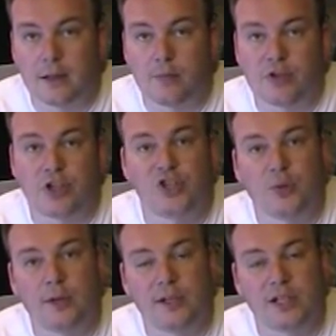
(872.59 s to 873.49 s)
the British
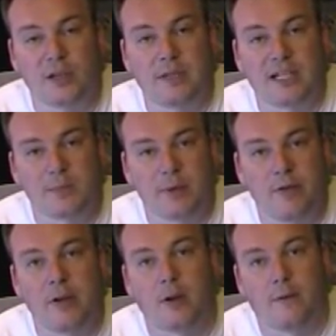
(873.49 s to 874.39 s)
summer is going to be
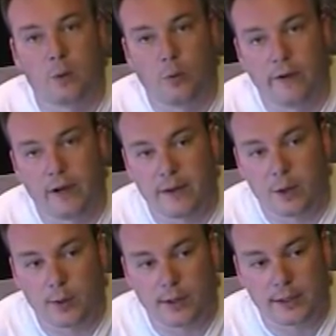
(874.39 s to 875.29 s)
disappearing very, very
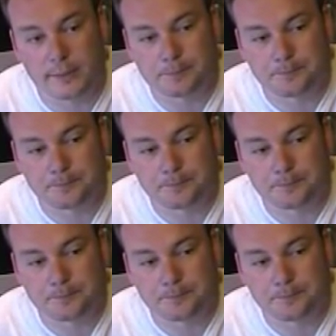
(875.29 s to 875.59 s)
quickly.